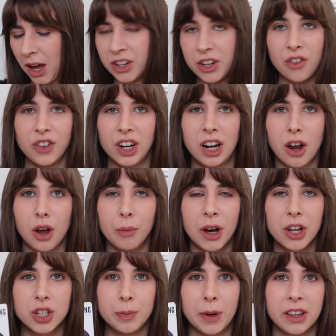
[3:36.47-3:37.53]
I don't really know
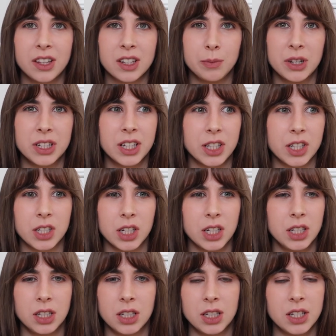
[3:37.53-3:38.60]
much about this. My
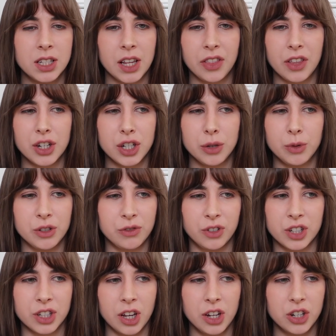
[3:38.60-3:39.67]
sister said that she was
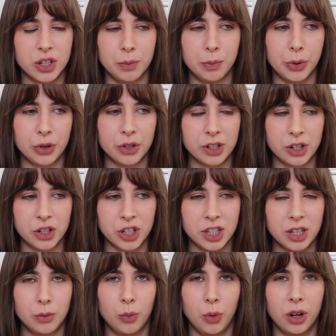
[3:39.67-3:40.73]
researching books because she
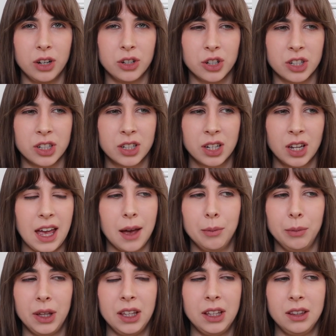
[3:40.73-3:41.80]
didn't want to just get
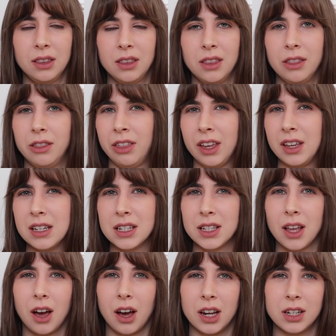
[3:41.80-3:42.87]
me things
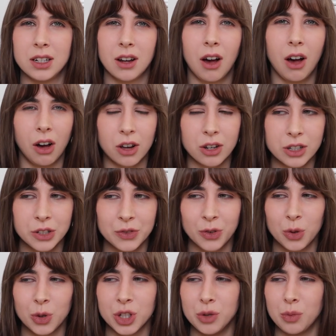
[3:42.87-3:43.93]
that I'd asked
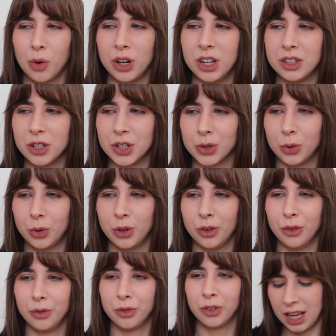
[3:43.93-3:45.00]
for. She wanted to sort
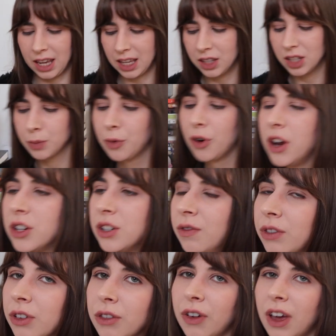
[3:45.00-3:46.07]
of take
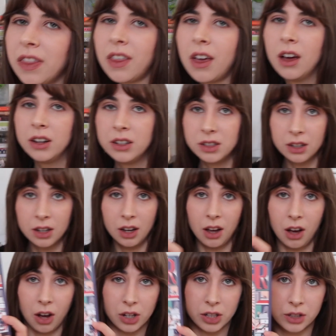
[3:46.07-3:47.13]
inspiration for the fact that I'd
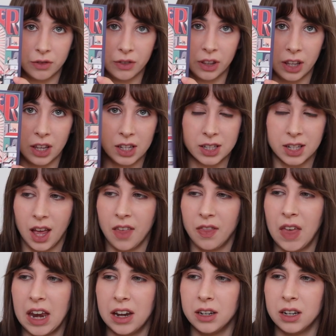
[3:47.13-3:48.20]
asked for this
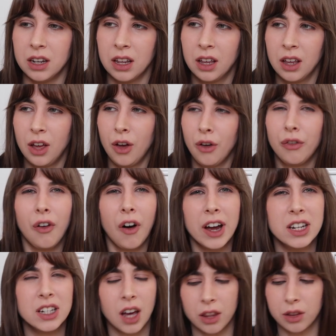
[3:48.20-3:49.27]
and then
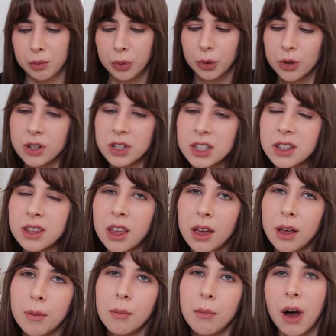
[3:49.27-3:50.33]
find other books
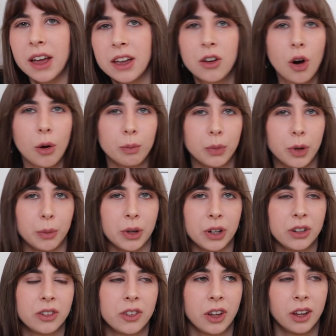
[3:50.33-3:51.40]
that might
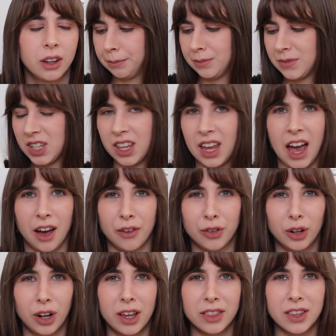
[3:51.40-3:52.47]
complement it. So yeah, I
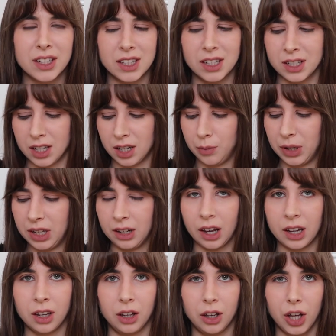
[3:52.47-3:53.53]
feel like this is going to be
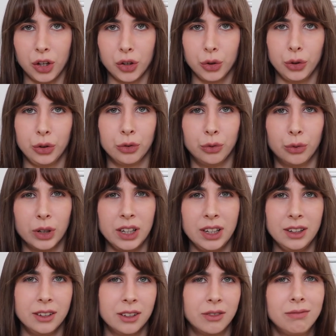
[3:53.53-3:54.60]
like a good
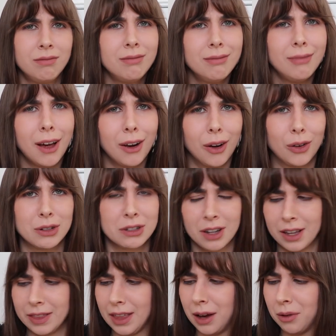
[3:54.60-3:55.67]
read
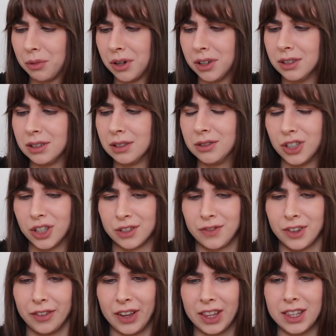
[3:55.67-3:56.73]
alongside that one, just
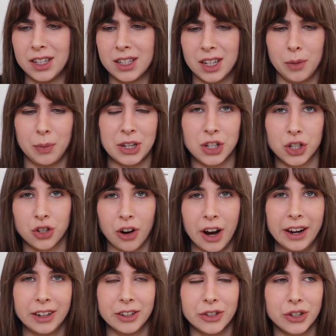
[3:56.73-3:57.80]
for the fact that it's going to be
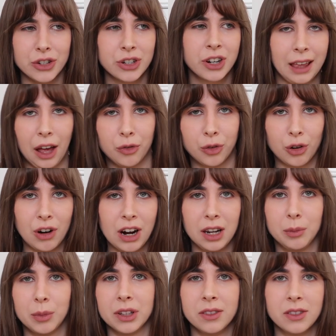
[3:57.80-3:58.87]
strange, Kafka
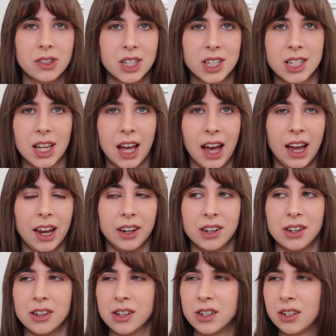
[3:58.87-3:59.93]
elements,
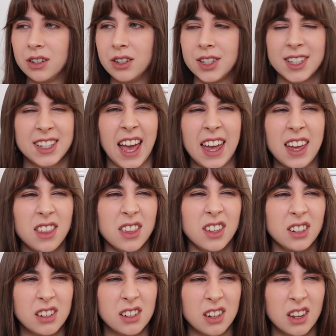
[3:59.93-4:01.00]
and
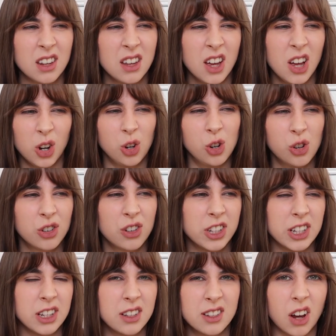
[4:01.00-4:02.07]
scathing
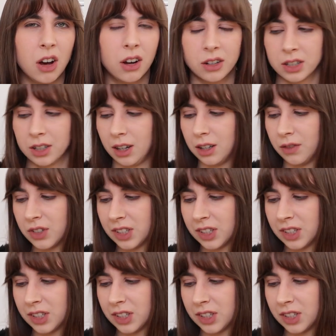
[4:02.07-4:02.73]
looks at dark side of